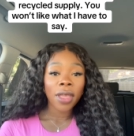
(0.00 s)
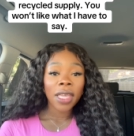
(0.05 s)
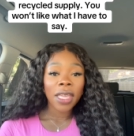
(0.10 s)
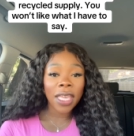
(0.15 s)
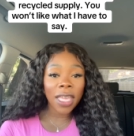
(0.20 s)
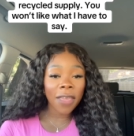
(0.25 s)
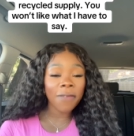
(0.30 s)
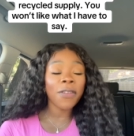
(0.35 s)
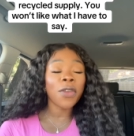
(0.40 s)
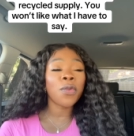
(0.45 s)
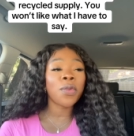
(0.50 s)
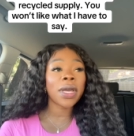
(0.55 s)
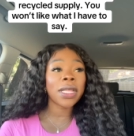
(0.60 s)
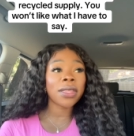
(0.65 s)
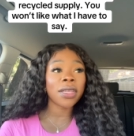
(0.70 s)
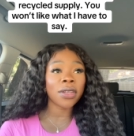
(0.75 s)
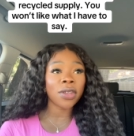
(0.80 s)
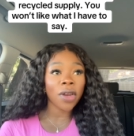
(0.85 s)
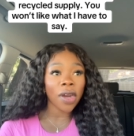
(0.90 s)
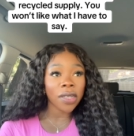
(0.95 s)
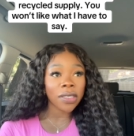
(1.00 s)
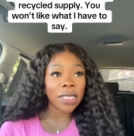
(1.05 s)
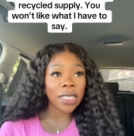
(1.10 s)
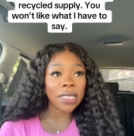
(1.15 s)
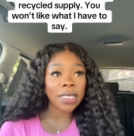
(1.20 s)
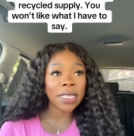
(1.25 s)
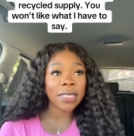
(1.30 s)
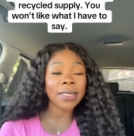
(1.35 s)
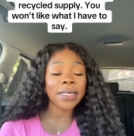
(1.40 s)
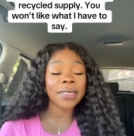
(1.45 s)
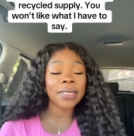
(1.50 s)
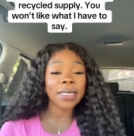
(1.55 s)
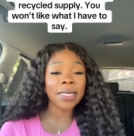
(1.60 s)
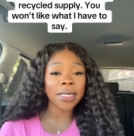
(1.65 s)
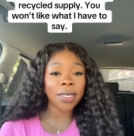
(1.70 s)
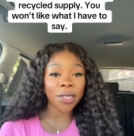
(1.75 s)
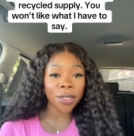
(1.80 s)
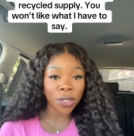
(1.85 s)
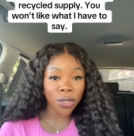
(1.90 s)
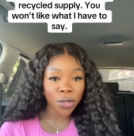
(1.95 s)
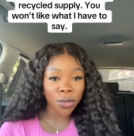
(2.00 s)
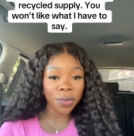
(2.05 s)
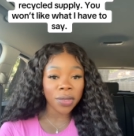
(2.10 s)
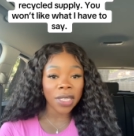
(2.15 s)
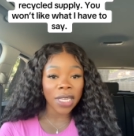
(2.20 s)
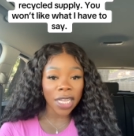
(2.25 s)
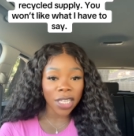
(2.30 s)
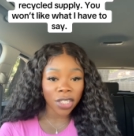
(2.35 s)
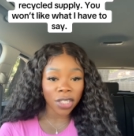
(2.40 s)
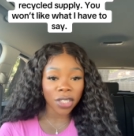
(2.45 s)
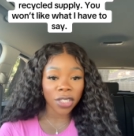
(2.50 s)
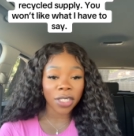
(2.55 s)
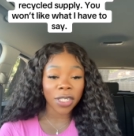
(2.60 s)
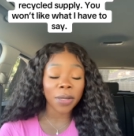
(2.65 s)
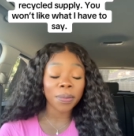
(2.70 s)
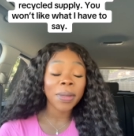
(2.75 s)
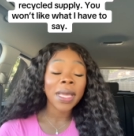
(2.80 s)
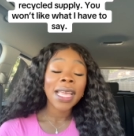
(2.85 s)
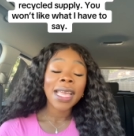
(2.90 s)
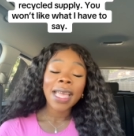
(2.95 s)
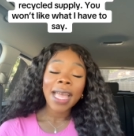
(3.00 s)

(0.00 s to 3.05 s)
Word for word: even when the narcissist is in a new relationship.